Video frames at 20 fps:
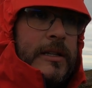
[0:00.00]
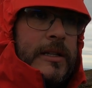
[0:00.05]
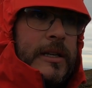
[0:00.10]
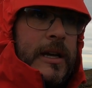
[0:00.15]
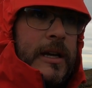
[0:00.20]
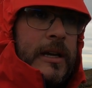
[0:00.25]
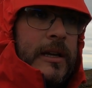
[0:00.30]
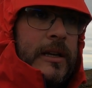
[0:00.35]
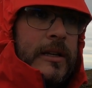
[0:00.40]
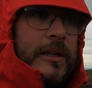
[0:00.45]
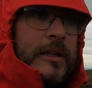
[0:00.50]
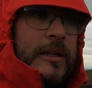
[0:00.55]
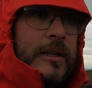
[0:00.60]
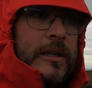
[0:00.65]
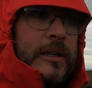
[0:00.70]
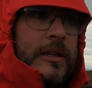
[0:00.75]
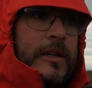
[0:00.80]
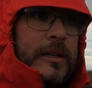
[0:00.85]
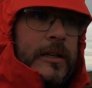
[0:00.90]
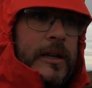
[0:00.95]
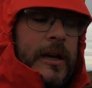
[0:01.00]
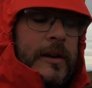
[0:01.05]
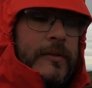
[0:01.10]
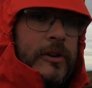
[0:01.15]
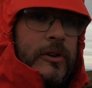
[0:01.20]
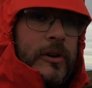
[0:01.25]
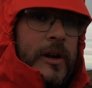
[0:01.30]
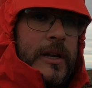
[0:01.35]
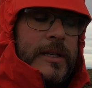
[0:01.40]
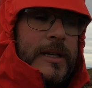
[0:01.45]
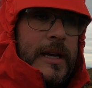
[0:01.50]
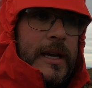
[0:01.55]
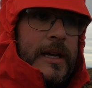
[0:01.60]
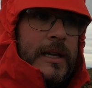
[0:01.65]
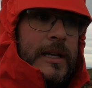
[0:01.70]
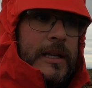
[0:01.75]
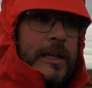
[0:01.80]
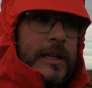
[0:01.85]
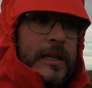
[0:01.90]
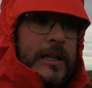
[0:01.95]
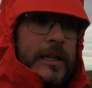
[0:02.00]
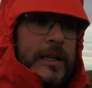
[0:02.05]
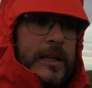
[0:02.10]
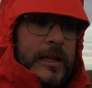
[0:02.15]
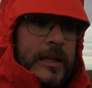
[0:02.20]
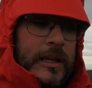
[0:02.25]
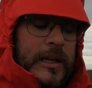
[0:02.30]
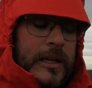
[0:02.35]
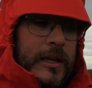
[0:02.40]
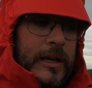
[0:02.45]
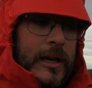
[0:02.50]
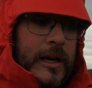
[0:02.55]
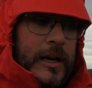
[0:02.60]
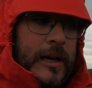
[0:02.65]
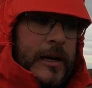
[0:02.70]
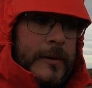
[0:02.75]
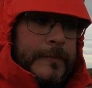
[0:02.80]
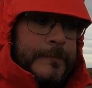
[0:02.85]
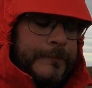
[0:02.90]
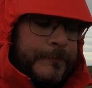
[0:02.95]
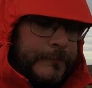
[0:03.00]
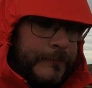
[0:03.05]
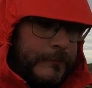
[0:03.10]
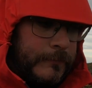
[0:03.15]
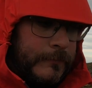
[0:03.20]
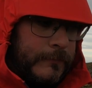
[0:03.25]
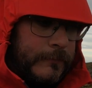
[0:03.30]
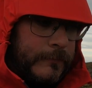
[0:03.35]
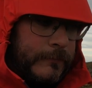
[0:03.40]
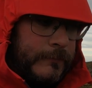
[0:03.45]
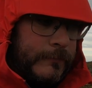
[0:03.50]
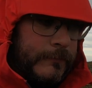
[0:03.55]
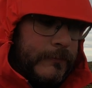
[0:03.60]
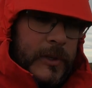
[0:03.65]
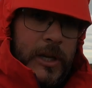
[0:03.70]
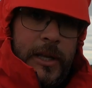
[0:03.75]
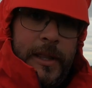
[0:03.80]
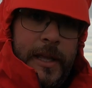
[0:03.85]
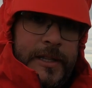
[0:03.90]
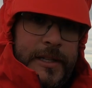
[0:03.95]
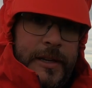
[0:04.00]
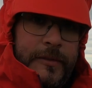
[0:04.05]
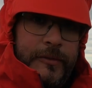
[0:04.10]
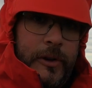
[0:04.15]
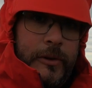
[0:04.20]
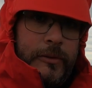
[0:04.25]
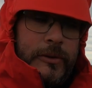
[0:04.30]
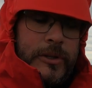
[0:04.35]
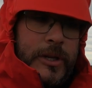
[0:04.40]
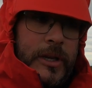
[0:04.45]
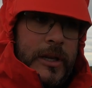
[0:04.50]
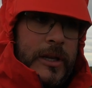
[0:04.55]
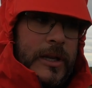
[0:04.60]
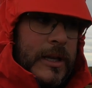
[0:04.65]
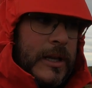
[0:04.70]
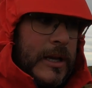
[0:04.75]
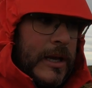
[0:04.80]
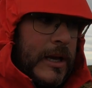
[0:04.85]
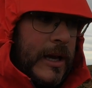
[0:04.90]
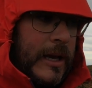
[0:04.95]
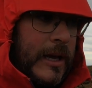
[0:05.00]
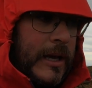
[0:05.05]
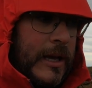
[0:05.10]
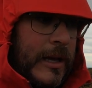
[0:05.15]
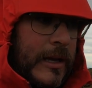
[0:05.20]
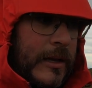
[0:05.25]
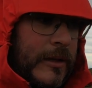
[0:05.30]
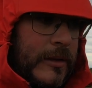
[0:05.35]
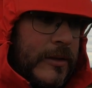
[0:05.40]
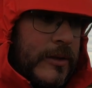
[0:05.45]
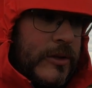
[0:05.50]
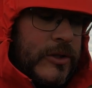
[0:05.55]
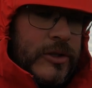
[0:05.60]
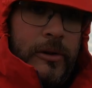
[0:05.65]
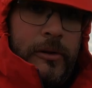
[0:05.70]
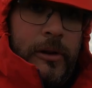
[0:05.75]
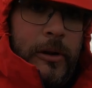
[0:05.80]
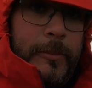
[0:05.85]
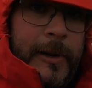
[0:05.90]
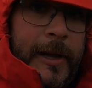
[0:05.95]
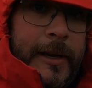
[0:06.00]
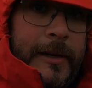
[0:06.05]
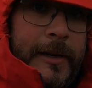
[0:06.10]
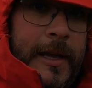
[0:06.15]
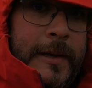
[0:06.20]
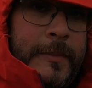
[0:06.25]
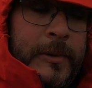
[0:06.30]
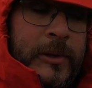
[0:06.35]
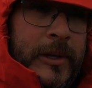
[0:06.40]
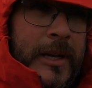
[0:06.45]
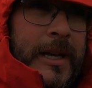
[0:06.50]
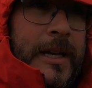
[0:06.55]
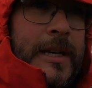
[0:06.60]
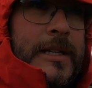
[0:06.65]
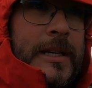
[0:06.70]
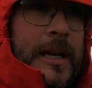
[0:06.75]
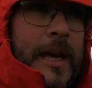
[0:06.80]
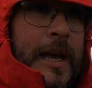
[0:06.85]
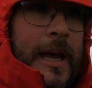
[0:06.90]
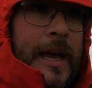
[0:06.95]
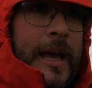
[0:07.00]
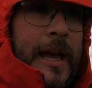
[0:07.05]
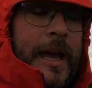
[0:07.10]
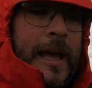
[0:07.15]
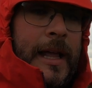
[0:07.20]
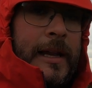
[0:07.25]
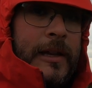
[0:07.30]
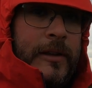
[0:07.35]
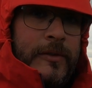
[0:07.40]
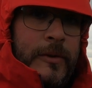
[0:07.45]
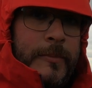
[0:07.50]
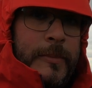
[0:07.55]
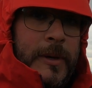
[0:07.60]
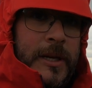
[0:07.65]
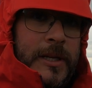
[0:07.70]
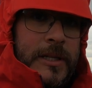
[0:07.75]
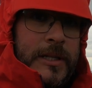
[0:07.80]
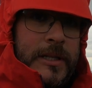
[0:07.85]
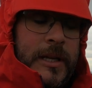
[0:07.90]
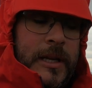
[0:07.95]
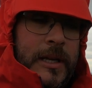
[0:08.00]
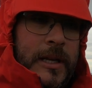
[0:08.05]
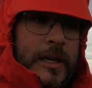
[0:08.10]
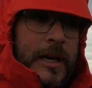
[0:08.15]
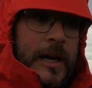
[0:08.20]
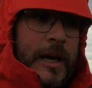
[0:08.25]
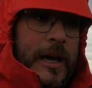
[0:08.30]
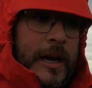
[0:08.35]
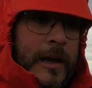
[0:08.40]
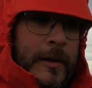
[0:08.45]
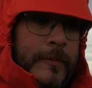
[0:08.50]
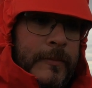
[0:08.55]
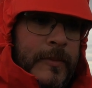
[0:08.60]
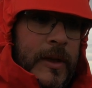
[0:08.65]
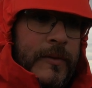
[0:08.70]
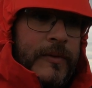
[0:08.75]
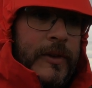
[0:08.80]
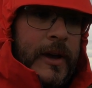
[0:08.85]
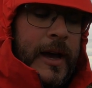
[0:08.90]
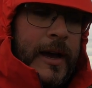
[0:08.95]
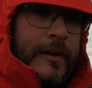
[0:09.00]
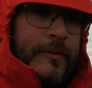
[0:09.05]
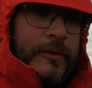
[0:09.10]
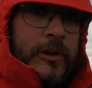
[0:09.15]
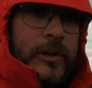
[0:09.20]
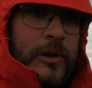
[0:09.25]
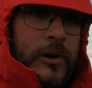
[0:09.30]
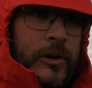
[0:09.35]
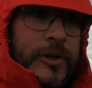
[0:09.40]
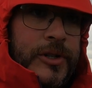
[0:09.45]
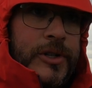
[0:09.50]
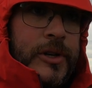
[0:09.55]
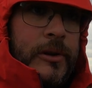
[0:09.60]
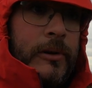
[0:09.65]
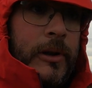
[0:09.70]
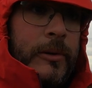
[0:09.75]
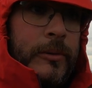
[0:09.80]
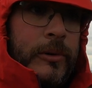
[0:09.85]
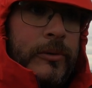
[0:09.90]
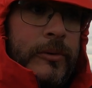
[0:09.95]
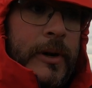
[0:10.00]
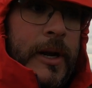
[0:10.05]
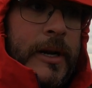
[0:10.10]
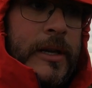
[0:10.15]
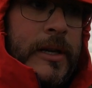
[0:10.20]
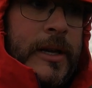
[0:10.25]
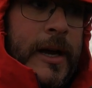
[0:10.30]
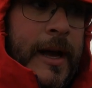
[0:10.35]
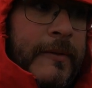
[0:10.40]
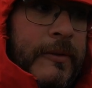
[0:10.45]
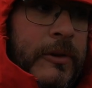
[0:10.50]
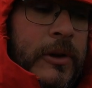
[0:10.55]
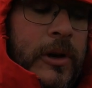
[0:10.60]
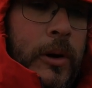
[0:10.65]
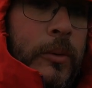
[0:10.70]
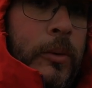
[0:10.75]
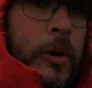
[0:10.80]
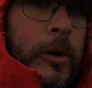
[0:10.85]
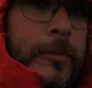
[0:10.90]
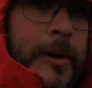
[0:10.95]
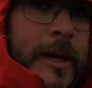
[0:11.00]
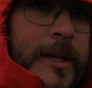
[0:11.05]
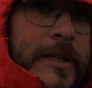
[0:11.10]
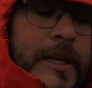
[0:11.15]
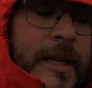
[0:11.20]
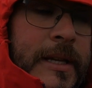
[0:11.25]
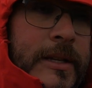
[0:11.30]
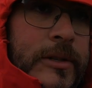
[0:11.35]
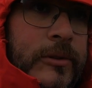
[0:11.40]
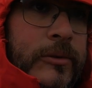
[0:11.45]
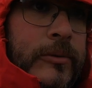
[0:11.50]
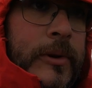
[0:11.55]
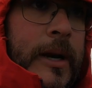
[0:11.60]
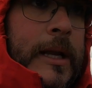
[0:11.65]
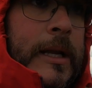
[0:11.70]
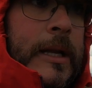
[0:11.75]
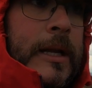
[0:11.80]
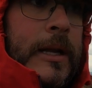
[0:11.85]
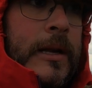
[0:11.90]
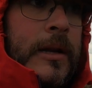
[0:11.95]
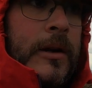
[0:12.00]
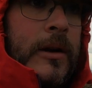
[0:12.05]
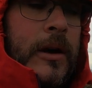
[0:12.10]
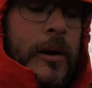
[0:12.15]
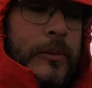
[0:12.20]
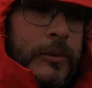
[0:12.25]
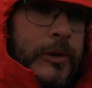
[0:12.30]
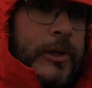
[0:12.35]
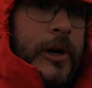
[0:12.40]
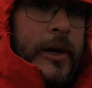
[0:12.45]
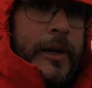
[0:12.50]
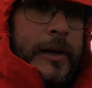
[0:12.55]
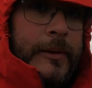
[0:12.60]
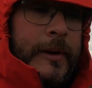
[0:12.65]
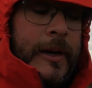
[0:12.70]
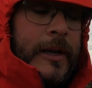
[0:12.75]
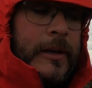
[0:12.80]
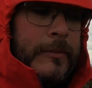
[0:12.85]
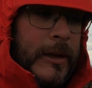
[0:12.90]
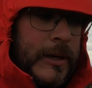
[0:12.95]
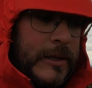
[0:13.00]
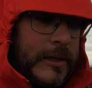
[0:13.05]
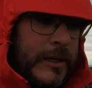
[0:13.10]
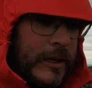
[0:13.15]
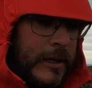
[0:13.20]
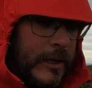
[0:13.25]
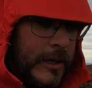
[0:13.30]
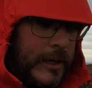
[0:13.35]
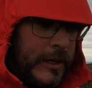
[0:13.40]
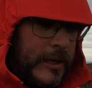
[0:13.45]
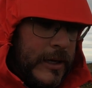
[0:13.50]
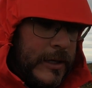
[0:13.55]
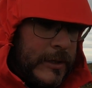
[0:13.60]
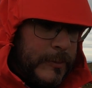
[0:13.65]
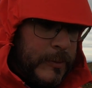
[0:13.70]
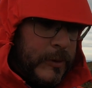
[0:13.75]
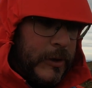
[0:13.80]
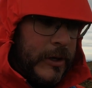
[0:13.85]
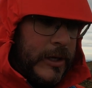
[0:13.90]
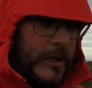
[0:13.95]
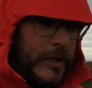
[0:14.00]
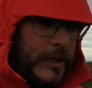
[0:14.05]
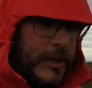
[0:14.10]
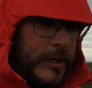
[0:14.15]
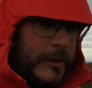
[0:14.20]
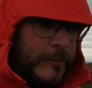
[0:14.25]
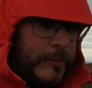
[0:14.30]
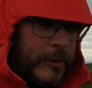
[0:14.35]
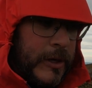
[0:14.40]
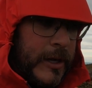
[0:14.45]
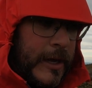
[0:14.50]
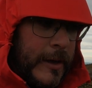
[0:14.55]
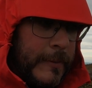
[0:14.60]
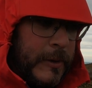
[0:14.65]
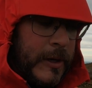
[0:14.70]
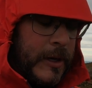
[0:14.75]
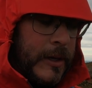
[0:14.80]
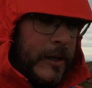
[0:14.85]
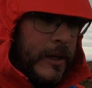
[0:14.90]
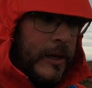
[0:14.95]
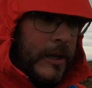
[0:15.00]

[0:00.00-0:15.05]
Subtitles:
have a great day. And that's it, folks. Soulo Black Label is a hell of a beast. If you haven't got a Soulo already, you haven't got a one-man tent already, I would highly recommend it. It's pretty epic.